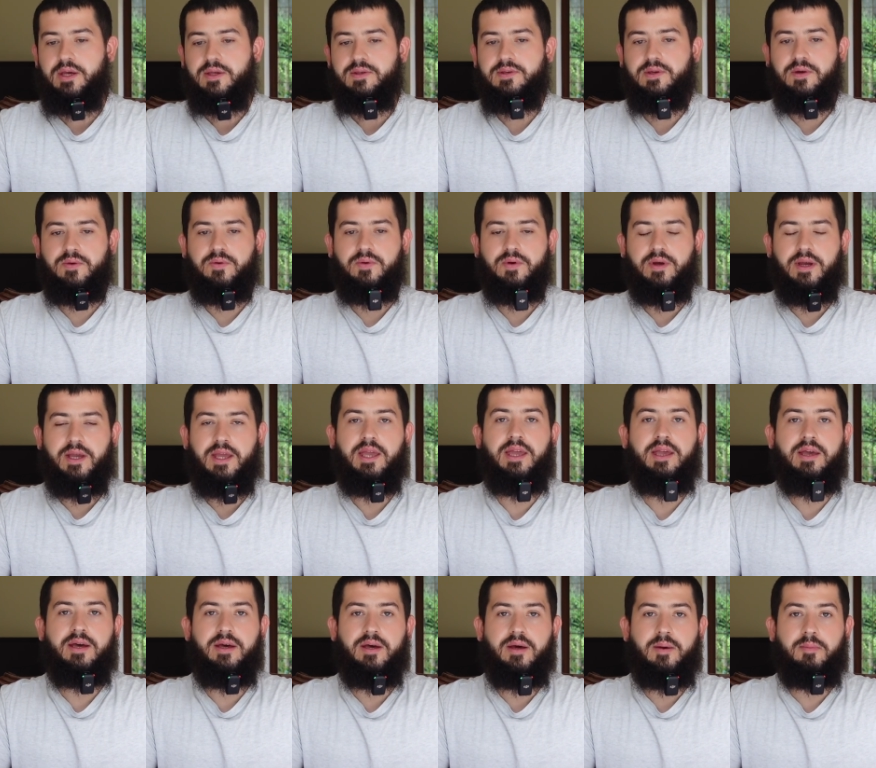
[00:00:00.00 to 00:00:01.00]
So
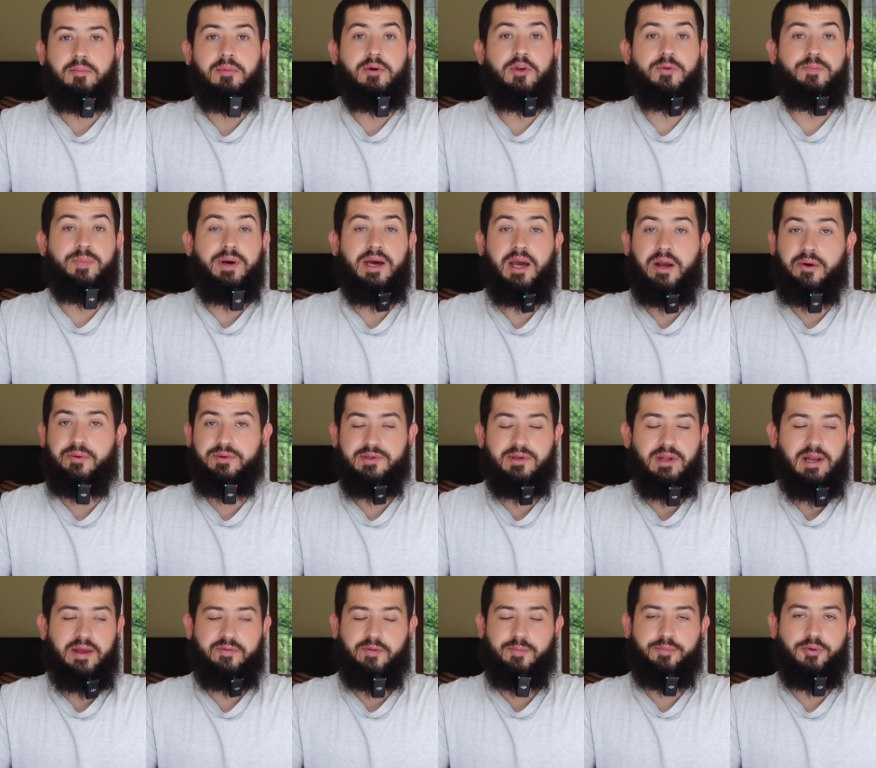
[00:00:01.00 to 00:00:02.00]
here, most parents
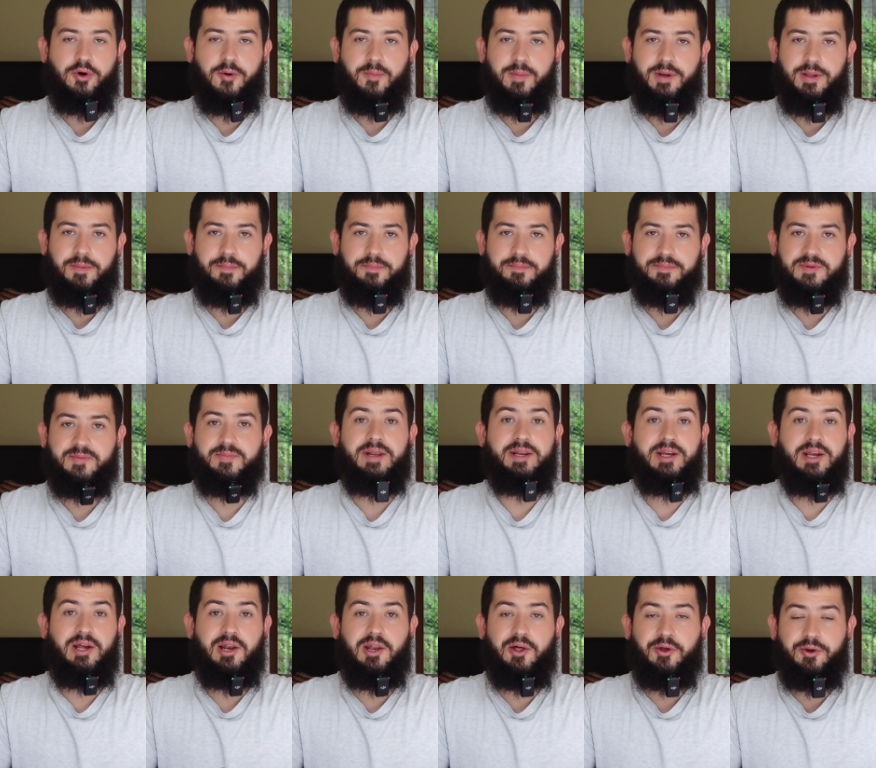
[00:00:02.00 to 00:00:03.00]
don't have a problem
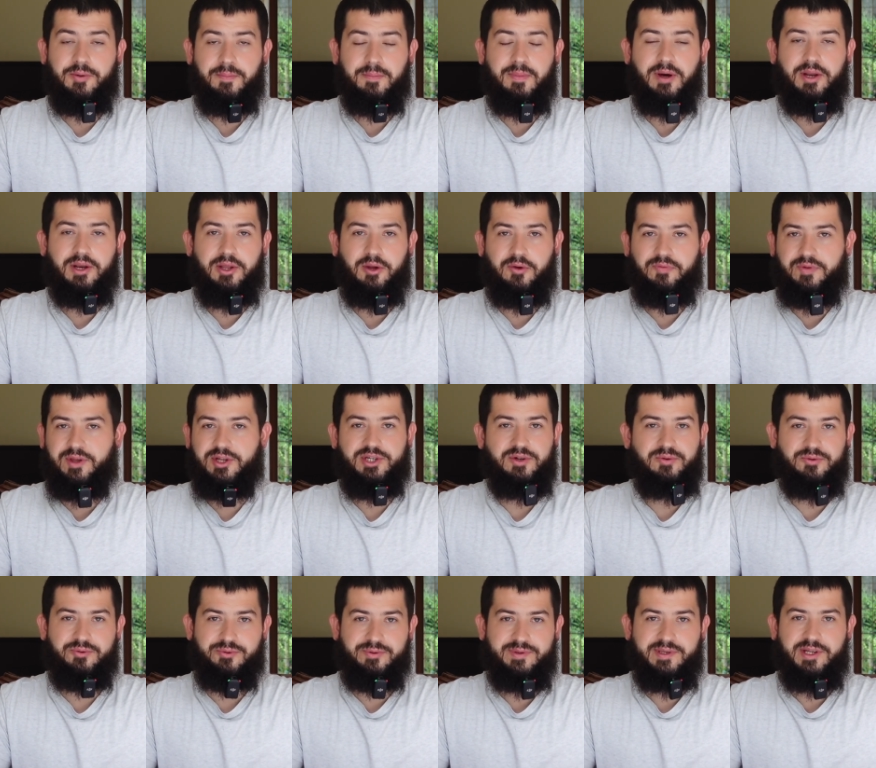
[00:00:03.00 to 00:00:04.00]
spending a lot of money on their
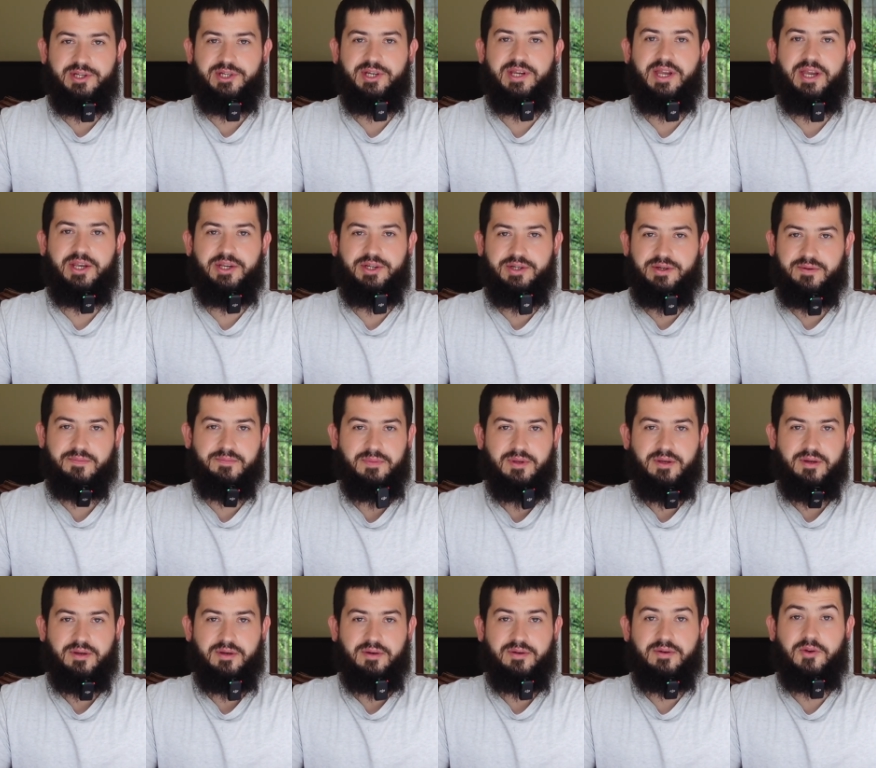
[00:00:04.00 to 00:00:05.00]
children's education.
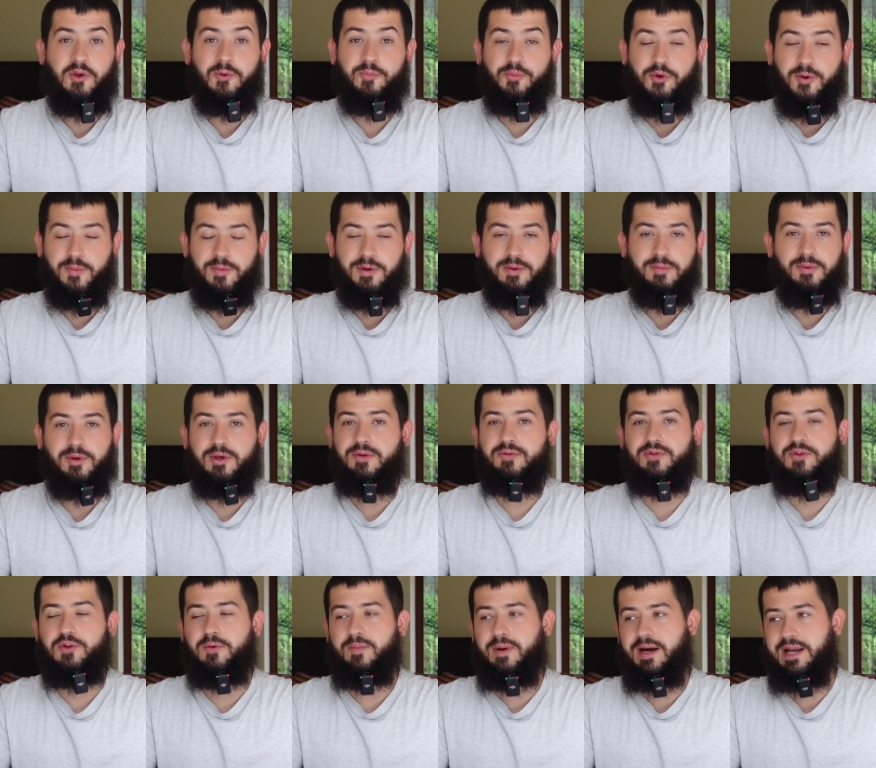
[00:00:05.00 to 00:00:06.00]
No problem. Lots
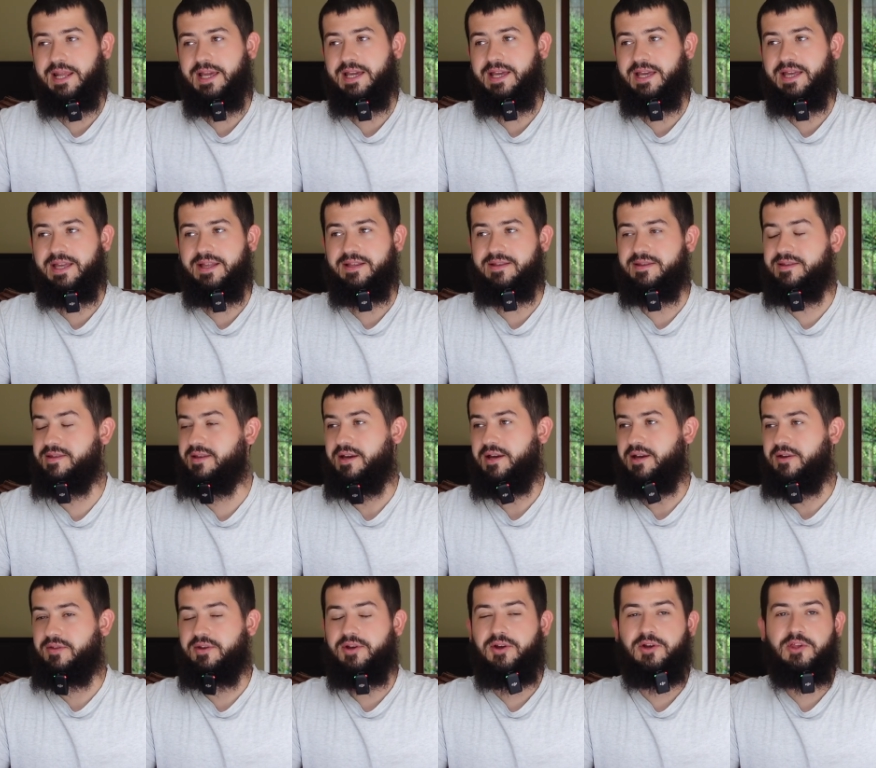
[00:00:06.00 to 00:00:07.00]
of Somali kids,
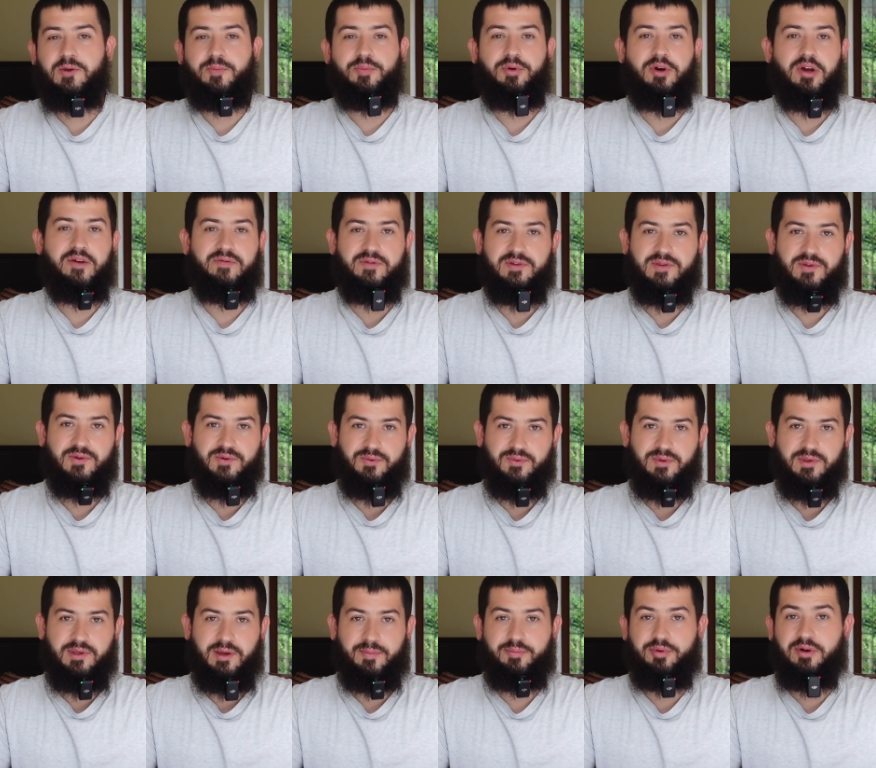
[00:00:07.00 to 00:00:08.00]
they go to private
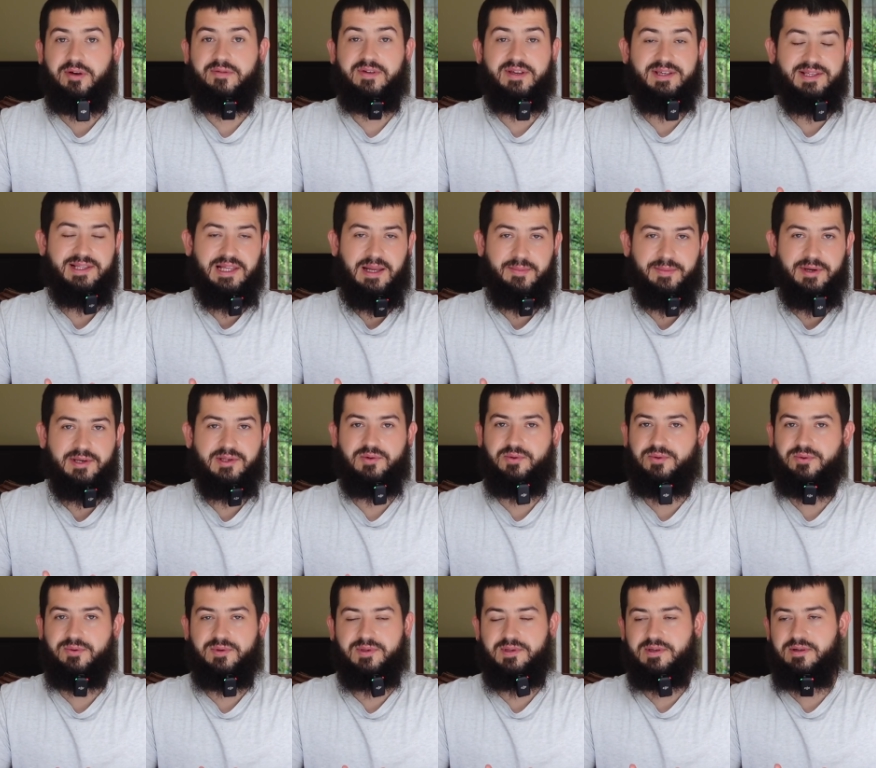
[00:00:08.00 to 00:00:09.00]
schools, like private Islamic
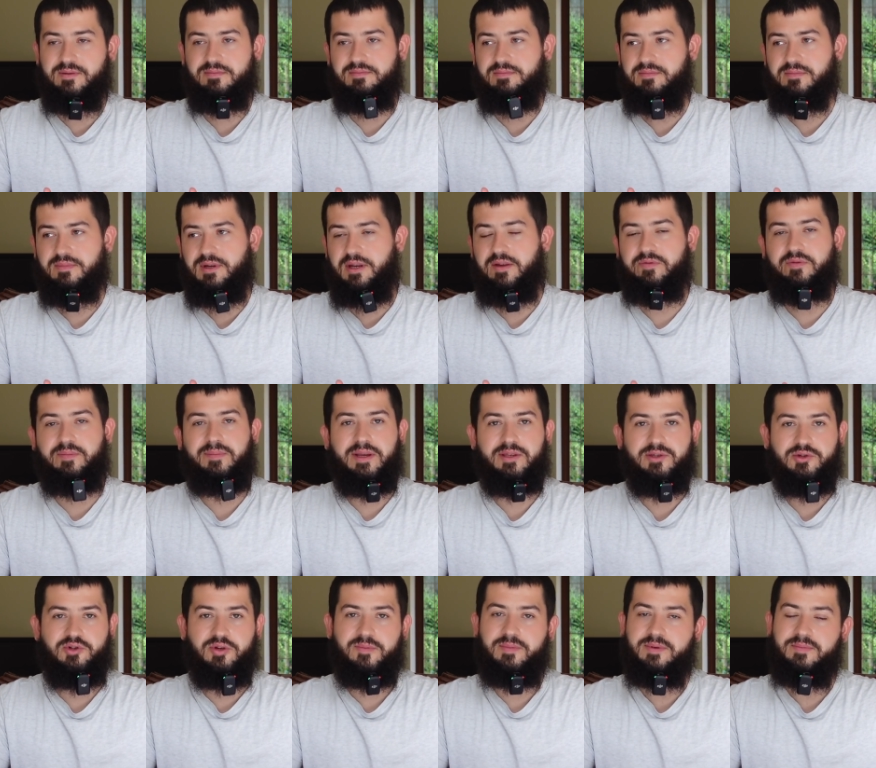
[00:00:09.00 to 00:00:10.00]
schools and, and even
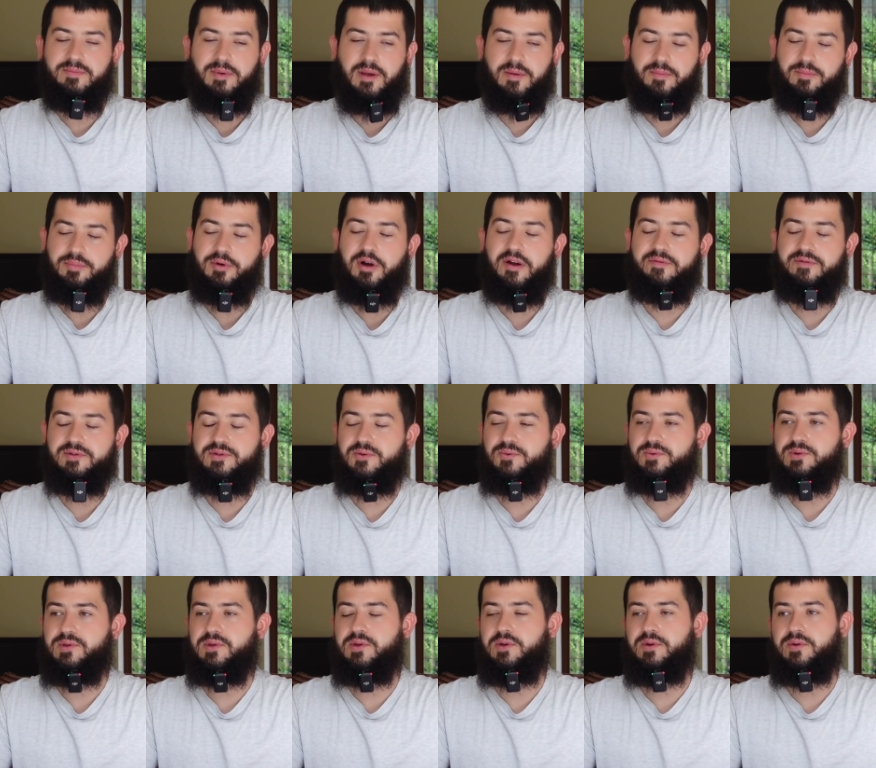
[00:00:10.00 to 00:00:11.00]
mainstream um, private
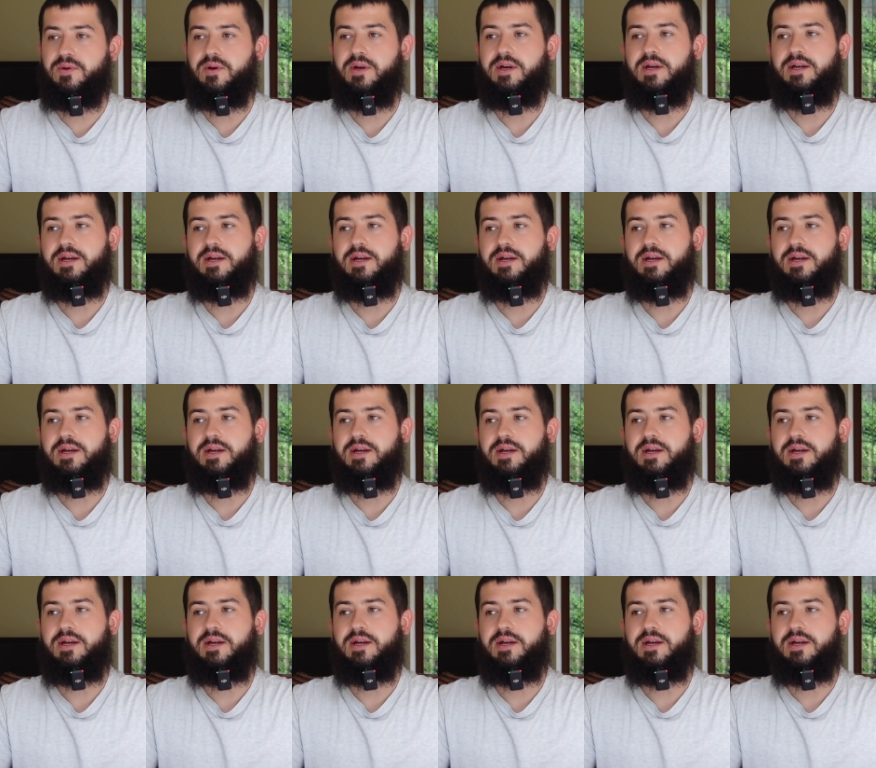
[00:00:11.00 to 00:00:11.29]
schools too,